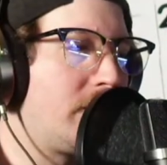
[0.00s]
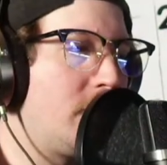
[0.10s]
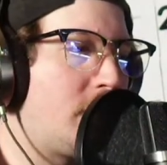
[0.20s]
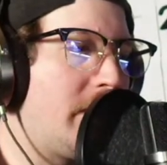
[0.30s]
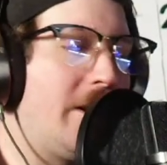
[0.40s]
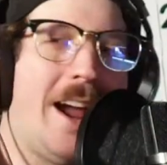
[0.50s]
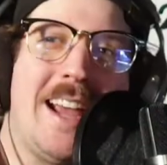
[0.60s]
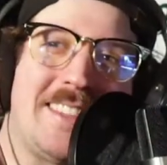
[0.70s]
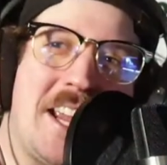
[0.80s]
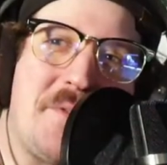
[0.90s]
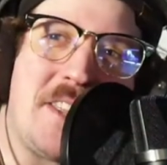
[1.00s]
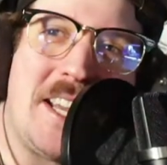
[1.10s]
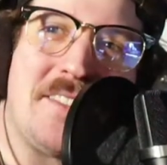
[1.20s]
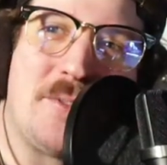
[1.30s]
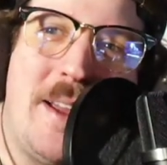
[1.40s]
You can hear, hey, thank you for the
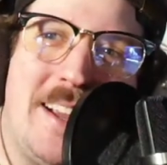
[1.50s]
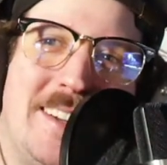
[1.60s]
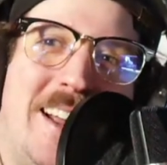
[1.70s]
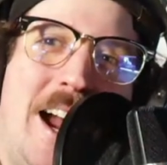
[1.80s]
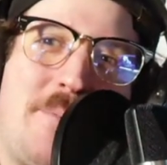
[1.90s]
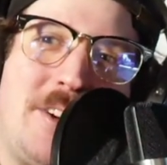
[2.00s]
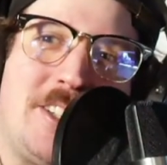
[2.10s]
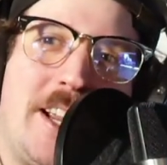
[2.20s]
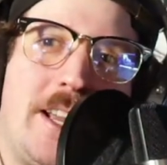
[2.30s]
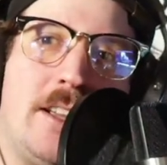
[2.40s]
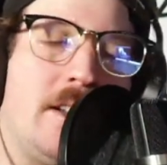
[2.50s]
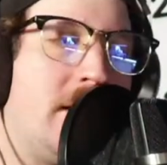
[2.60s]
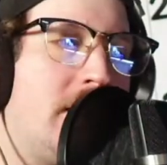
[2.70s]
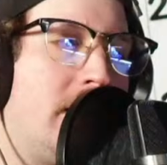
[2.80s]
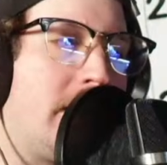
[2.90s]
gifts, man. I appreciate it.
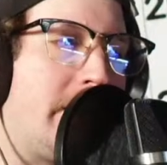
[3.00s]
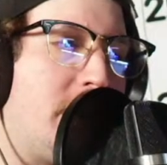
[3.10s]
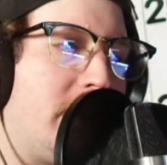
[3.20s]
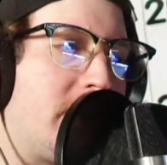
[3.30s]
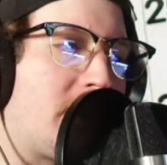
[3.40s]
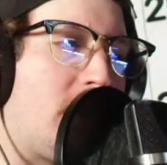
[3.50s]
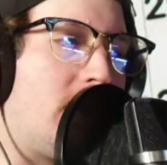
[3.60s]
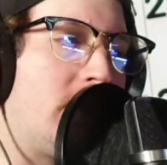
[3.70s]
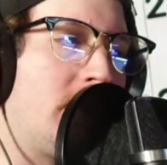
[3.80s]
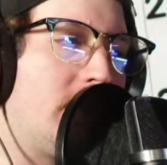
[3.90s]
Can you hear this song?